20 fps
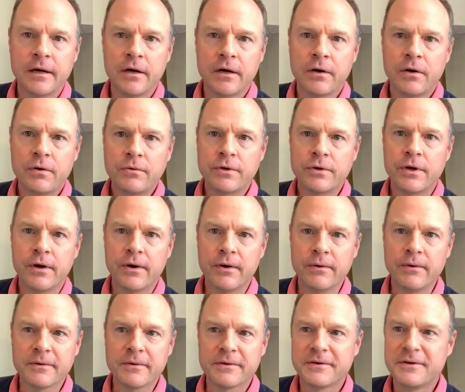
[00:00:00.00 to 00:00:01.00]
Oh
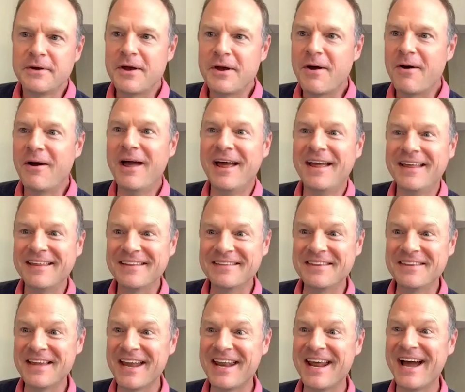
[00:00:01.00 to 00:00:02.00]
no,
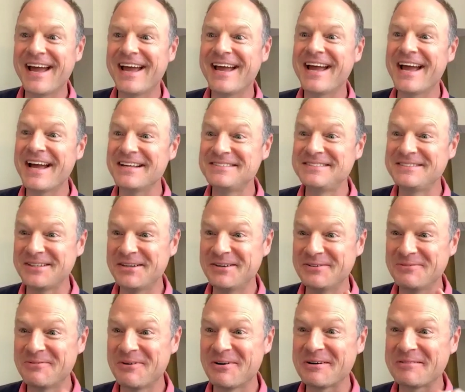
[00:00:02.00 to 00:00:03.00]
I had
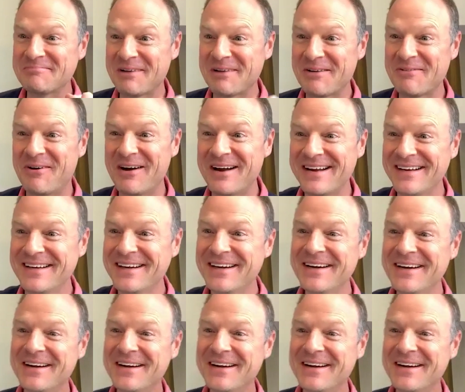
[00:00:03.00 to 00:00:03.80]
to work my way